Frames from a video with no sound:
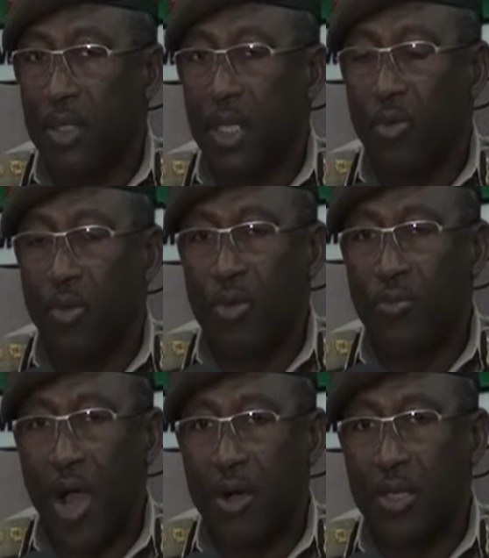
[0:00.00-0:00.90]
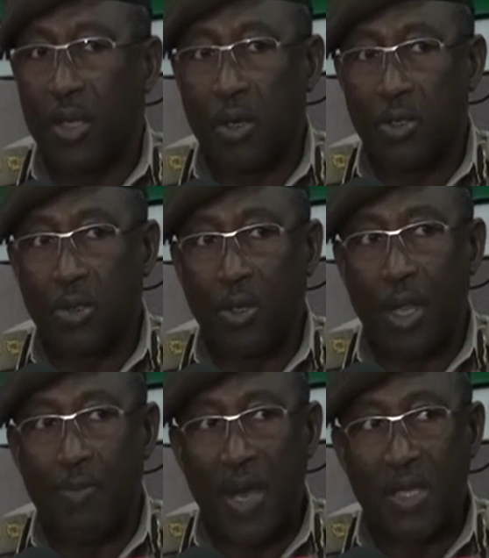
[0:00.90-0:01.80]
If we found
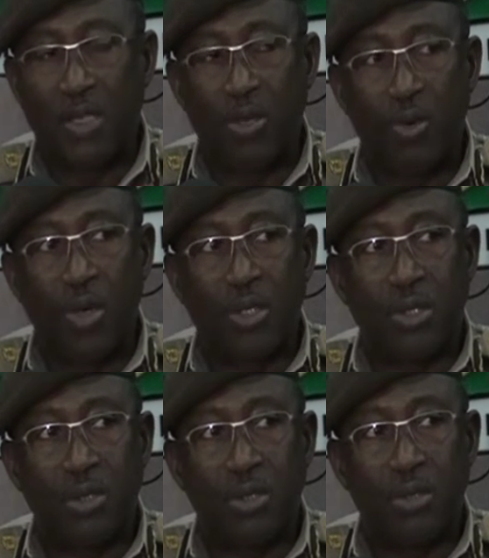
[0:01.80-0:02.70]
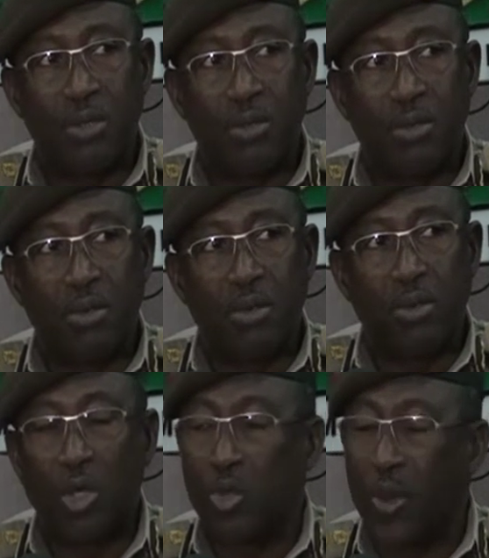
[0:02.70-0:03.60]
a person who is
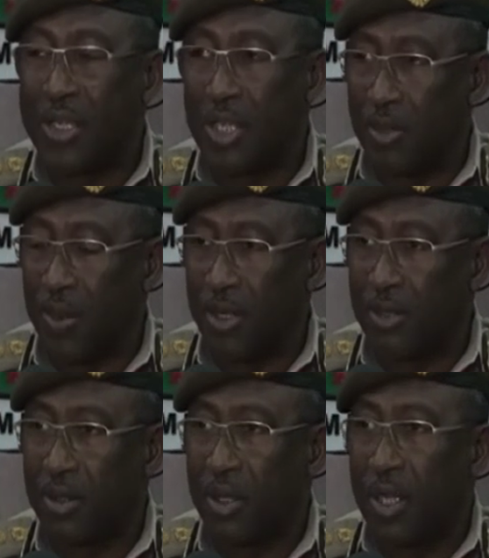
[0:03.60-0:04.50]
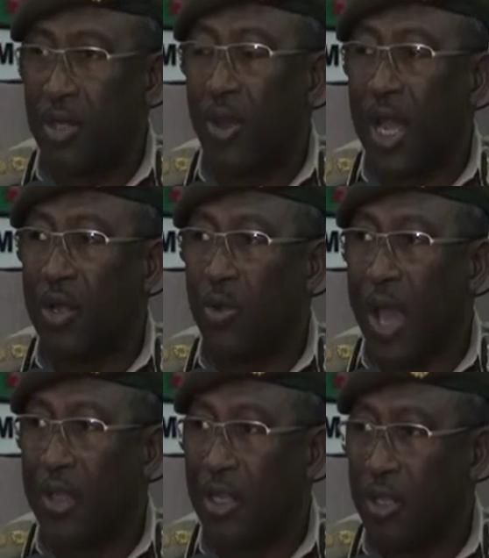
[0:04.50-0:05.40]
not well disciplined, you can't
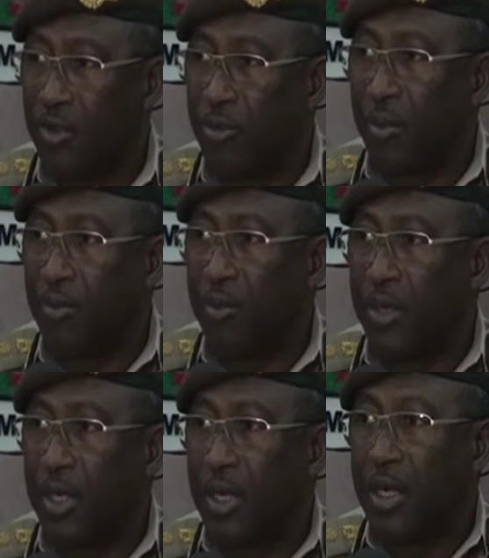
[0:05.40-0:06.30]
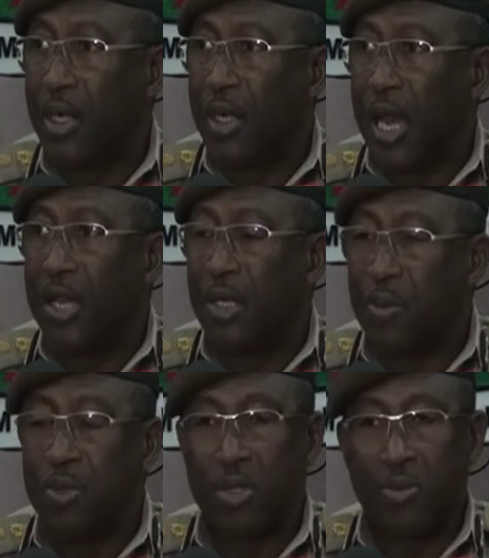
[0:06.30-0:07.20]
wear the uniform and
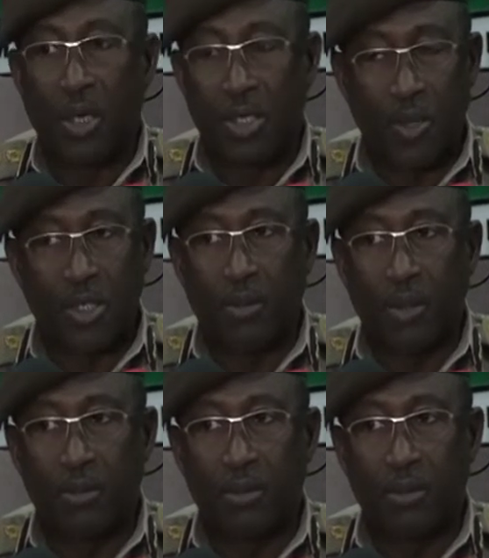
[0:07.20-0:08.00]
refuse to be responsible.